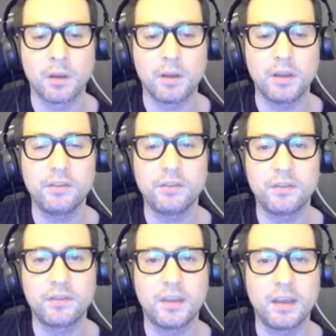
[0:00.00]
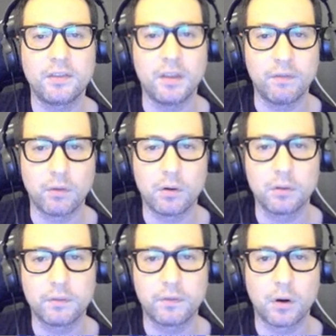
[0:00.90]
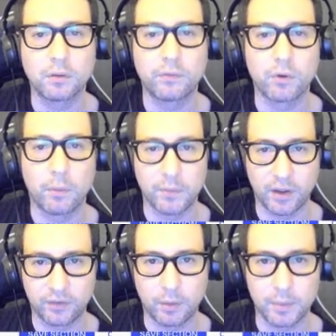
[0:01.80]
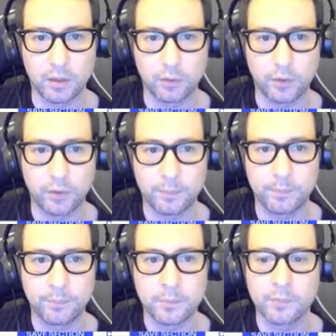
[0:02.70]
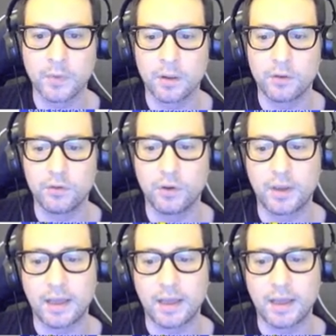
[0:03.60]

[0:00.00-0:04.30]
is the default font from DexAppBuilder. You can